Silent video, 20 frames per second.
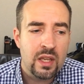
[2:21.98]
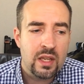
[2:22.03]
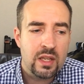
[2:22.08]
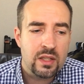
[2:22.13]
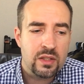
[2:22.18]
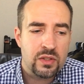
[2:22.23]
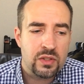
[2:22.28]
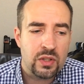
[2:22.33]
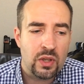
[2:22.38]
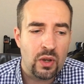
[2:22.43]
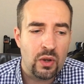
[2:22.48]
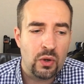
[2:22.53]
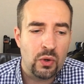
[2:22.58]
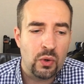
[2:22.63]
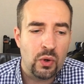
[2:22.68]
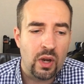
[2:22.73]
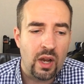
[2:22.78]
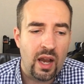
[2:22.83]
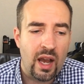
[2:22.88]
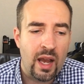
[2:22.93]

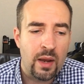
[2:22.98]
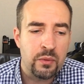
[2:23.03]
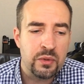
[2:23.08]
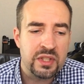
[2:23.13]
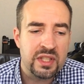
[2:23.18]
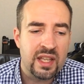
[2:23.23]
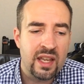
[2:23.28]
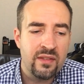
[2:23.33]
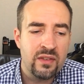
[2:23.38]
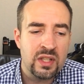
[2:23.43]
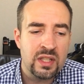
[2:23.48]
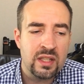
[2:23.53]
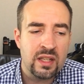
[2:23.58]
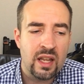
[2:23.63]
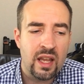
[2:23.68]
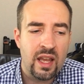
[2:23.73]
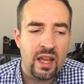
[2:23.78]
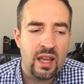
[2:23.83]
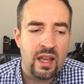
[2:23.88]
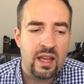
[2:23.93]
So I was given
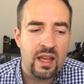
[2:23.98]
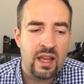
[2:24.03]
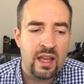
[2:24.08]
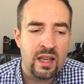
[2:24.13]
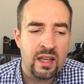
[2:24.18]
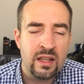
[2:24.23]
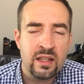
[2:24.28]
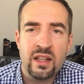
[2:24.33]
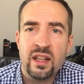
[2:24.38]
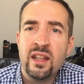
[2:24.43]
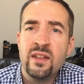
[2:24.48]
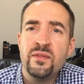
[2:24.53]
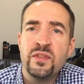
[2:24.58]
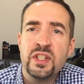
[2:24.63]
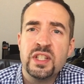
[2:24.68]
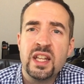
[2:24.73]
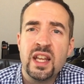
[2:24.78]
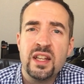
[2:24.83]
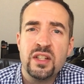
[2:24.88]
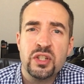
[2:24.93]
an
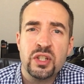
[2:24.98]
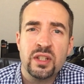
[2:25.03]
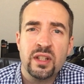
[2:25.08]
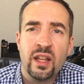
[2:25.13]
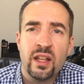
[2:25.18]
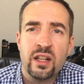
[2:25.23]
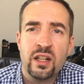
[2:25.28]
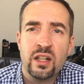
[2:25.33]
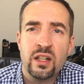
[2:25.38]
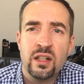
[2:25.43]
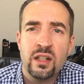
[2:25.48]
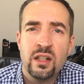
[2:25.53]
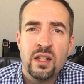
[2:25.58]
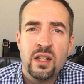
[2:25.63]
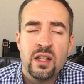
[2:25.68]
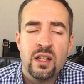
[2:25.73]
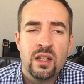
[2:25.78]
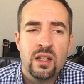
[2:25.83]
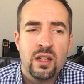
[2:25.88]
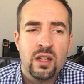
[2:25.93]
invitation letter
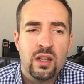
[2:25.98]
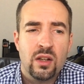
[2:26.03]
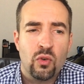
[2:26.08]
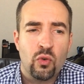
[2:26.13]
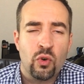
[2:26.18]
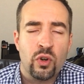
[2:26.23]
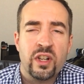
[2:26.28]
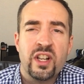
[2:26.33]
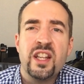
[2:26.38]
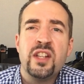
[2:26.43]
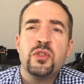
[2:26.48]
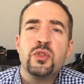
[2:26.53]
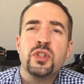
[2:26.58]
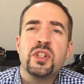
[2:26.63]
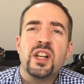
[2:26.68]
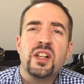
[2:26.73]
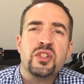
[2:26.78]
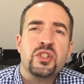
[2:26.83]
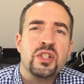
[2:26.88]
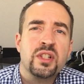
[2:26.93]
or an
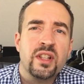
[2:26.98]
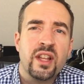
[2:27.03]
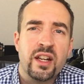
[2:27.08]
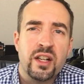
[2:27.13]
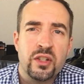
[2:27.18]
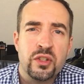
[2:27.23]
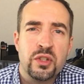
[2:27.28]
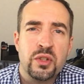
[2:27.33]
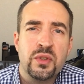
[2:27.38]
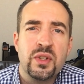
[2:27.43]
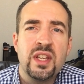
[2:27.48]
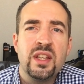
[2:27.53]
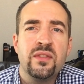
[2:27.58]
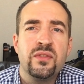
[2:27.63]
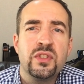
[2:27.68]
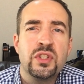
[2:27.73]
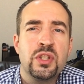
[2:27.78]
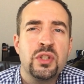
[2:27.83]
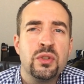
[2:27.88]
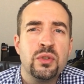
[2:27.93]
introduction letter to
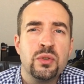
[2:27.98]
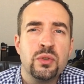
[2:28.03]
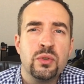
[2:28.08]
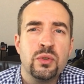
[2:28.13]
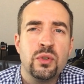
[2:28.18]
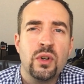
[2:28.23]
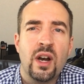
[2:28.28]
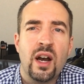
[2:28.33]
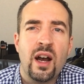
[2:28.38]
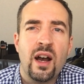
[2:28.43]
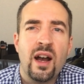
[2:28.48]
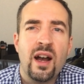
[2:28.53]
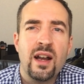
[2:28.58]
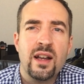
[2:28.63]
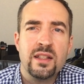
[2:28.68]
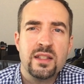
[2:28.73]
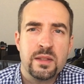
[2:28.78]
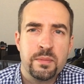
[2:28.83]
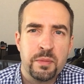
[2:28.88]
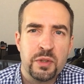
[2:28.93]
give to a
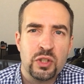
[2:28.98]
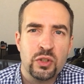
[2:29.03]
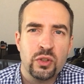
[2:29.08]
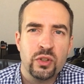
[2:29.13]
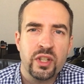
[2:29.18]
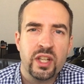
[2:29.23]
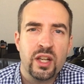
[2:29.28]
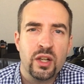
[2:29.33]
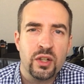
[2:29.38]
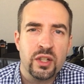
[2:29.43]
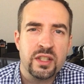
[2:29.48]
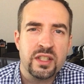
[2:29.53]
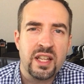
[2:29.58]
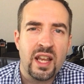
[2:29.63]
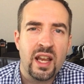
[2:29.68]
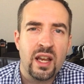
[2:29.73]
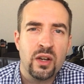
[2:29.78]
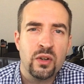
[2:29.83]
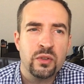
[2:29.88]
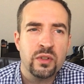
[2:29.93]
hospital here in
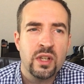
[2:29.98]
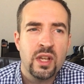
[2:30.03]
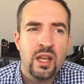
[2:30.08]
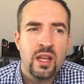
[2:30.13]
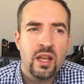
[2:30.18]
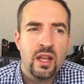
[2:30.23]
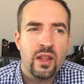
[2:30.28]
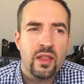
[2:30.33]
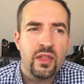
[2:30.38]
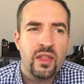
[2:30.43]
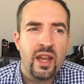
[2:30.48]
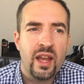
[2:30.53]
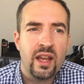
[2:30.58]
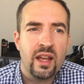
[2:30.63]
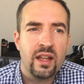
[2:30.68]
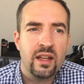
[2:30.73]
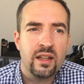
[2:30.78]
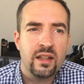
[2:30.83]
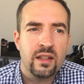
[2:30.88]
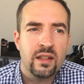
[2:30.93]
town
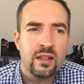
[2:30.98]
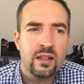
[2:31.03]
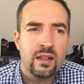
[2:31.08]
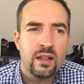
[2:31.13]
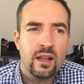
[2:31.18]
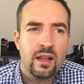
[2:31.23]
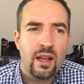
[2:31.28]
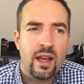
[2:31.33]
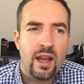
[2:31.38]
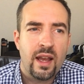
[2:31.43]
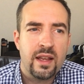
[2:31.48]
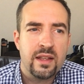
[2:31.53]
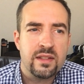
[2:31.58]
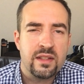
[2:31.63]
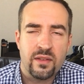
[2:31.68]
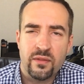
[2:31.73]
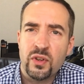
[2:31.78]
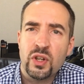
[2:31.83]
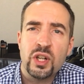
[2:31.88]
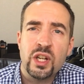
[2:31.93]
that
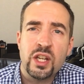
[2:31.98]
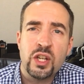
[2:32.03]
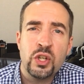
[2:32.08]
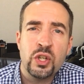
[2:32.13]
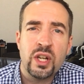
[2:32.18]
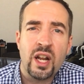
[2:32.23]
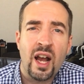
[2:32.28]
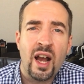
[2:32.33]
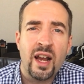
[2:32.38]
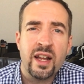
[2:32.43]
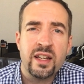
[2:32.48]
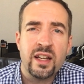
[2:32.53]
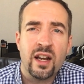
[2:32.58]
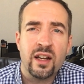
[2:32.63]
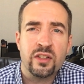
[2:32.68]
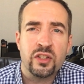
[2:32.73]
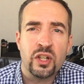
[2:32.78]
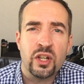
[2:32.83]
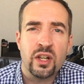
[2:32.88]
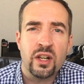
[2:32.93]
has a very good eye
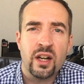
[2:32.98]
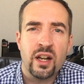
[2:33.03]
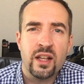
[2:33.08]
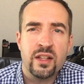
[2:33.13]
doctor.